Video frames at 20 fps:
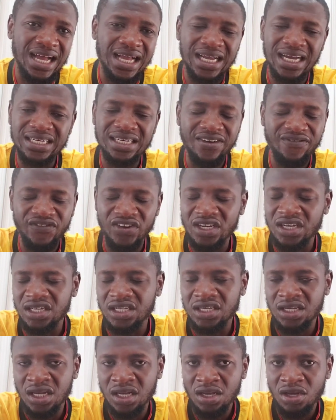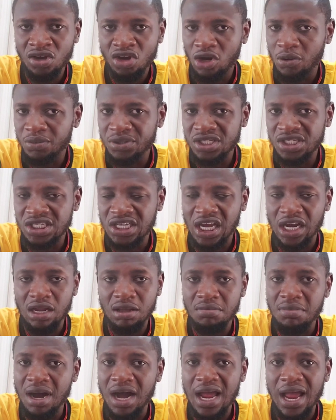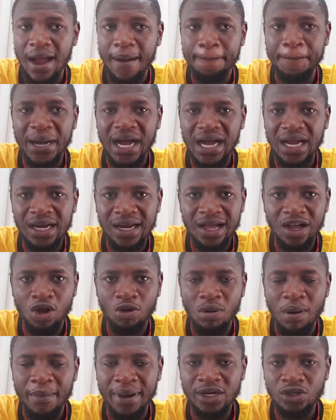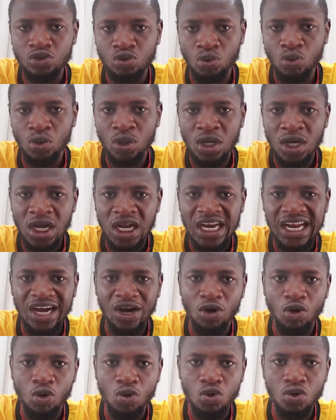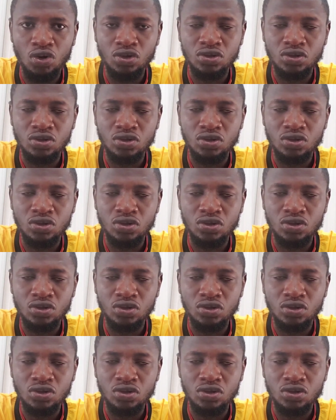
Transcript: Sankada definitely, I'm this kind of guy, I'm a man, come on, so now, of